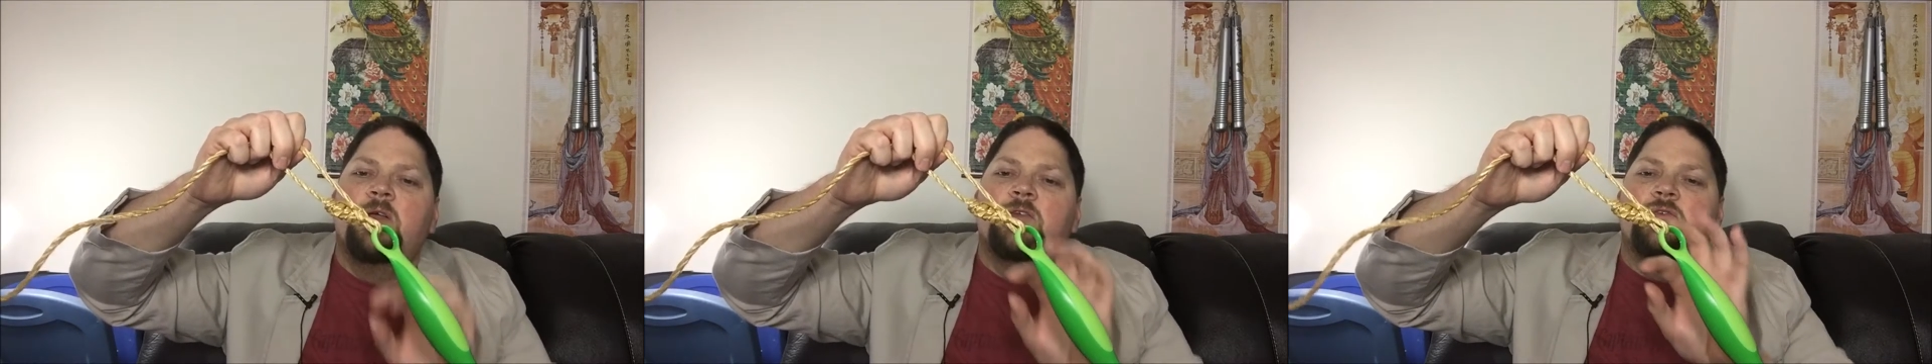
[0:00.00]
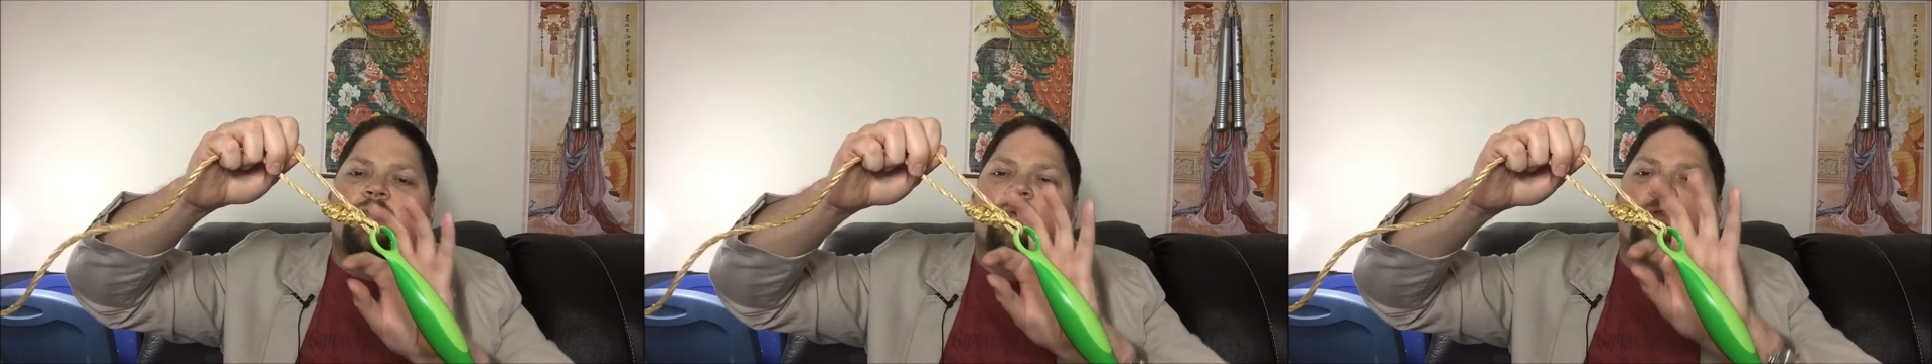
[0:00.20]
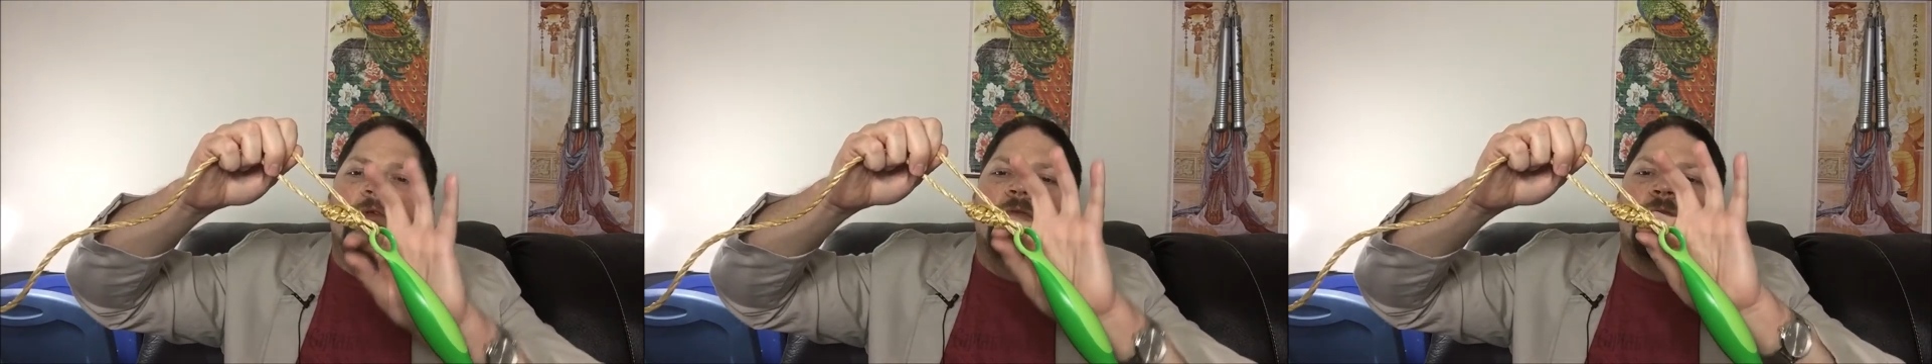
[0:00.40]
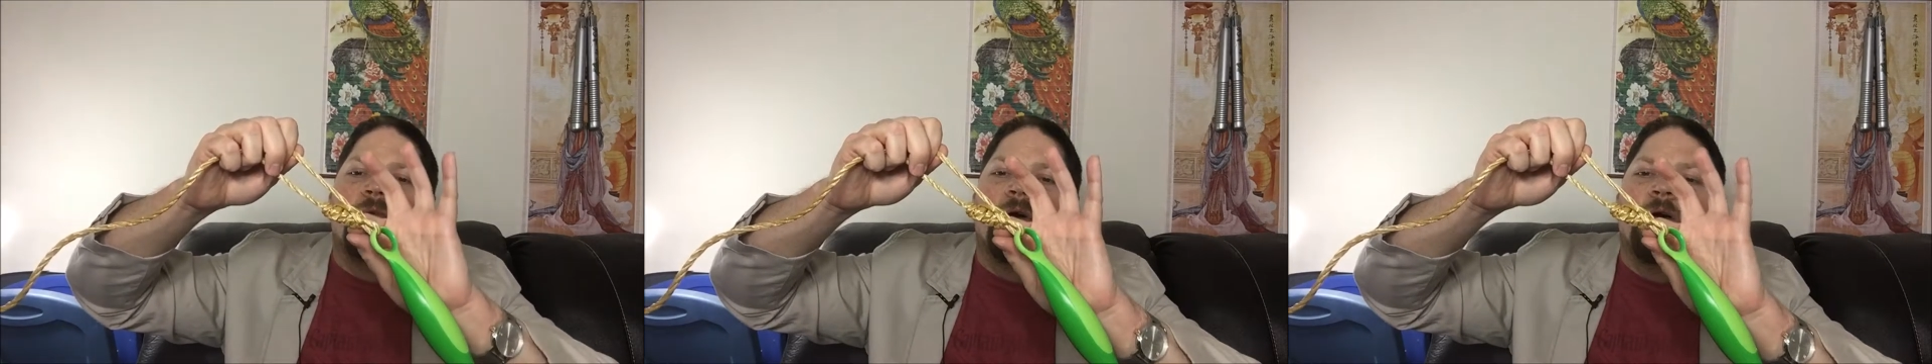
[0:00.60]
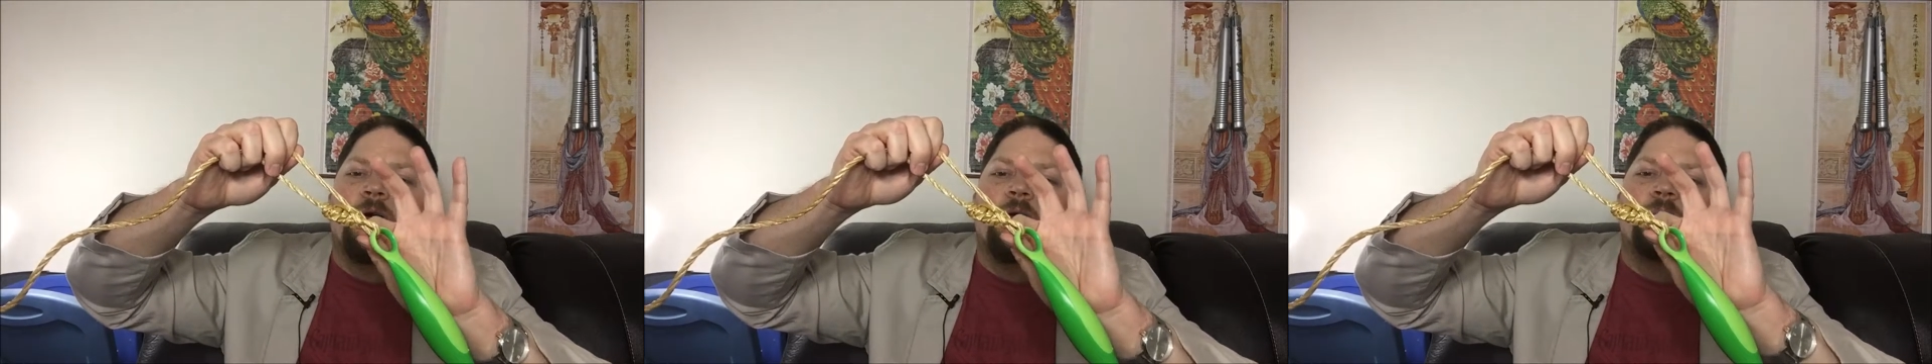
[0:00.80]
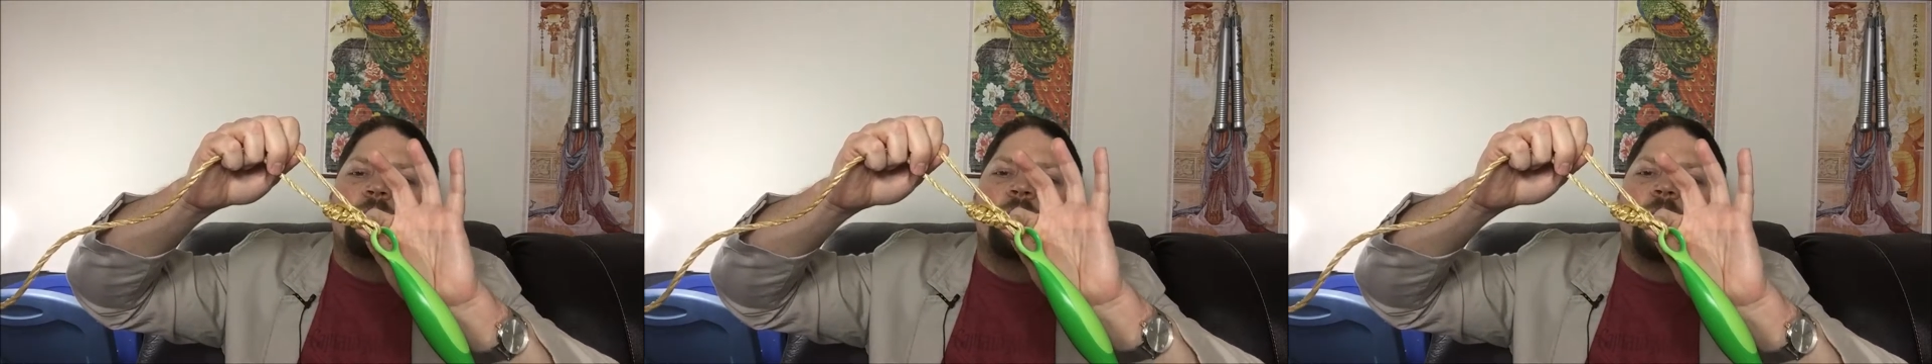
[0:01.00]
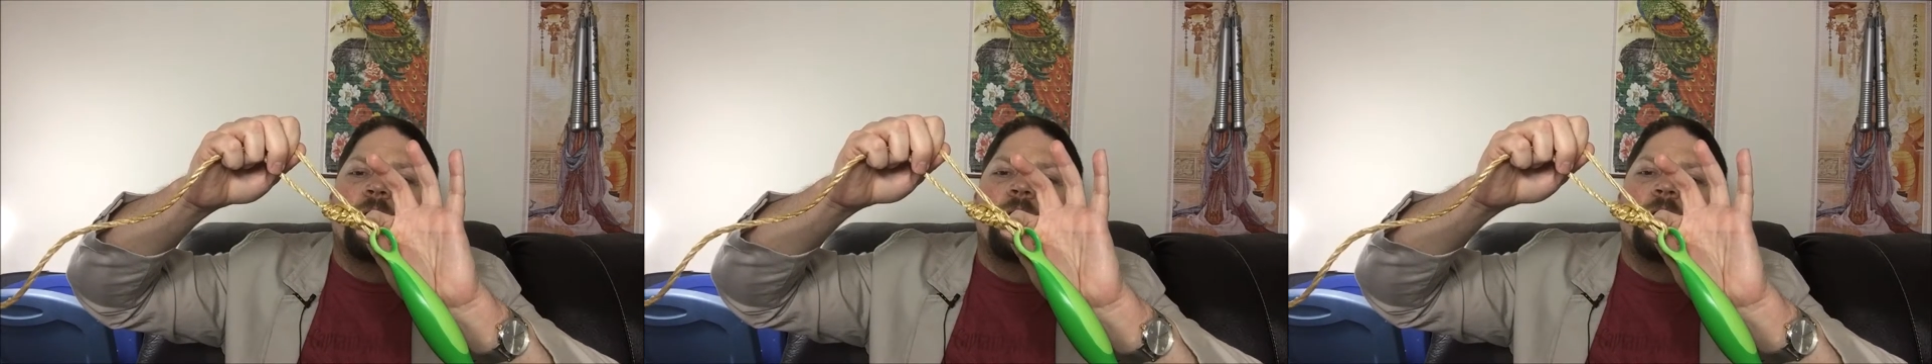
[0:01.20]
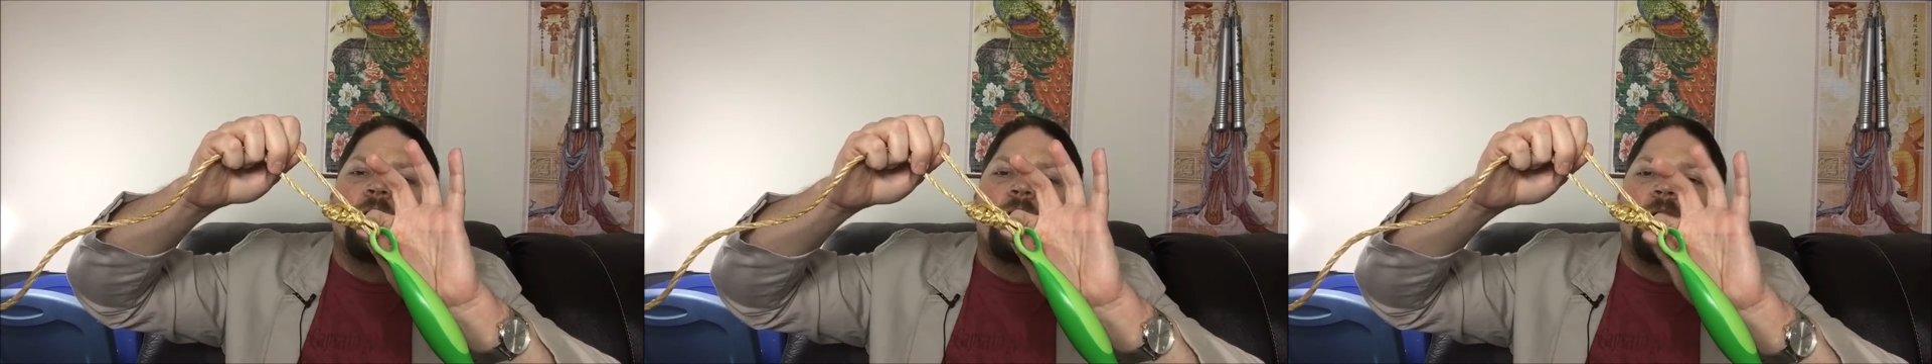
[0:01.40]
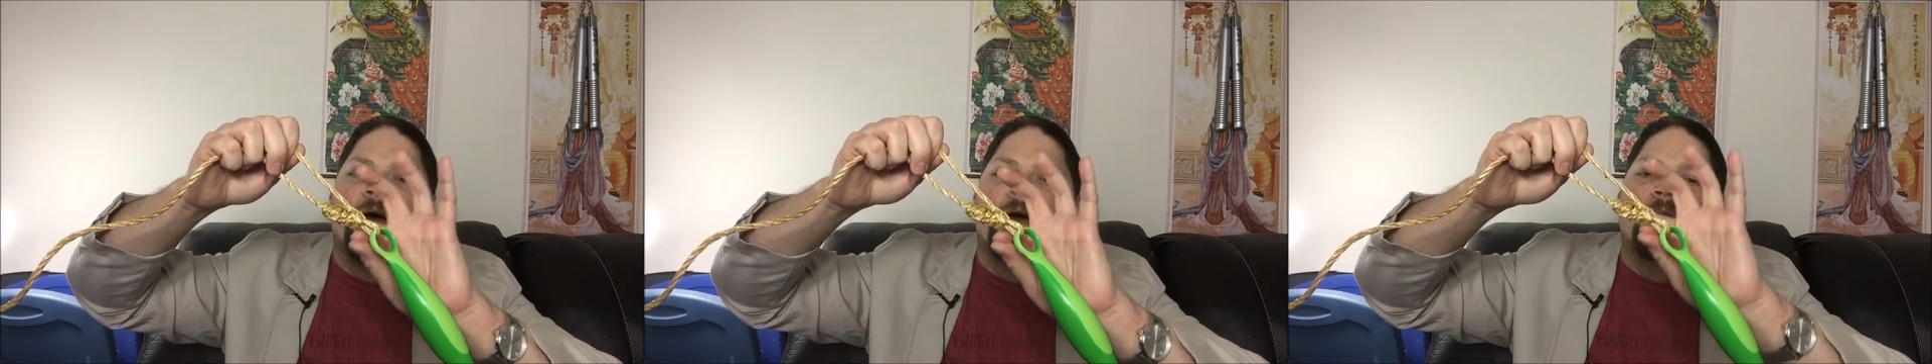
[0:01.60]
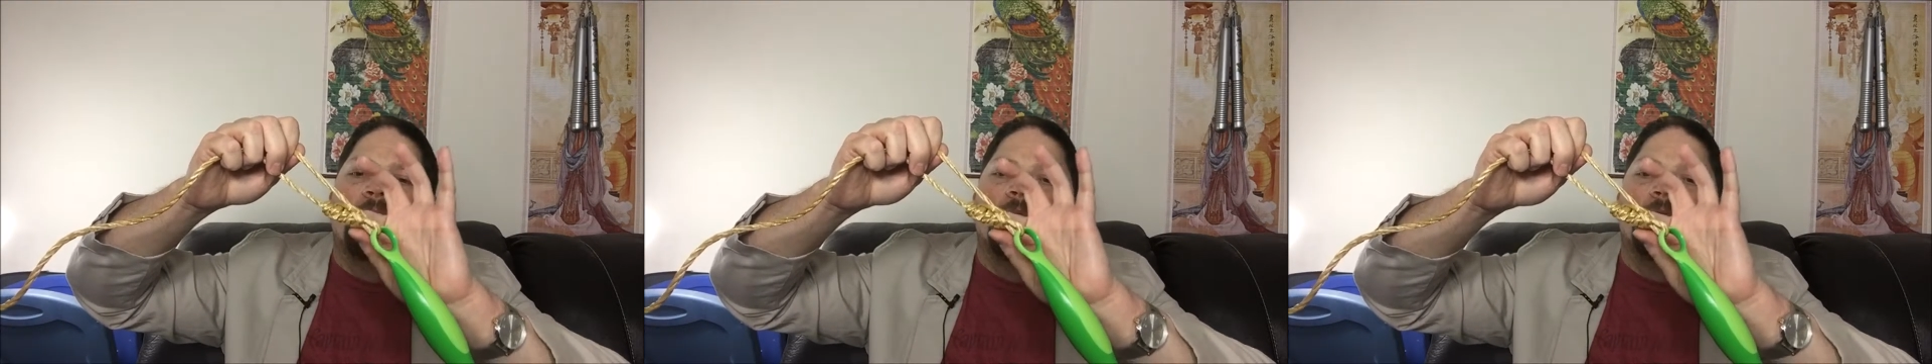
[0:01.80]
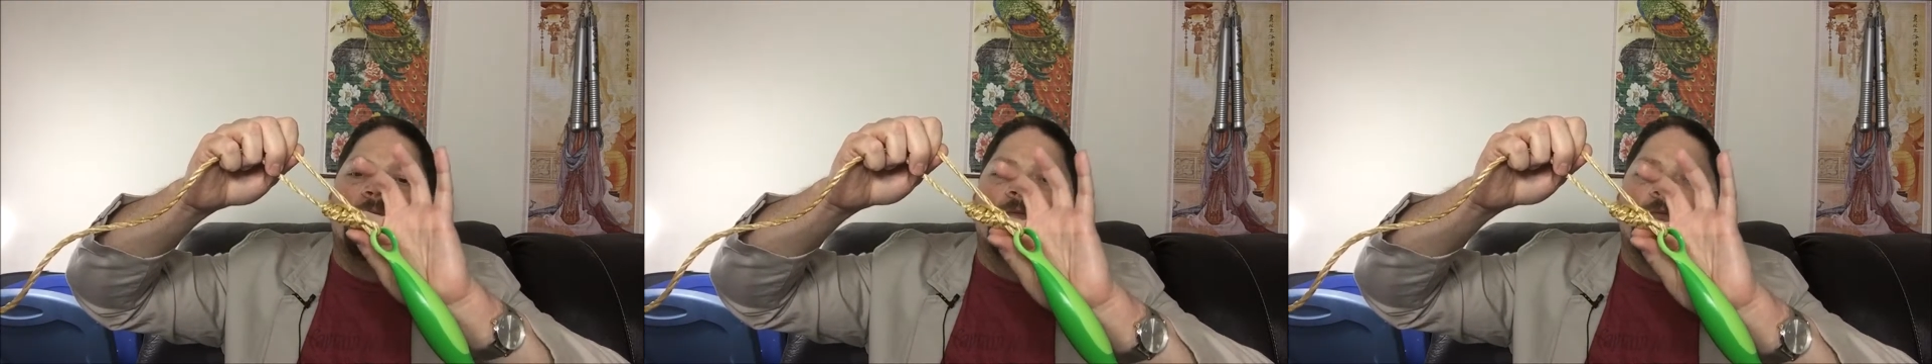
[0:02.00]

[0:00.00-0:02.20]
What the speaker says: sort of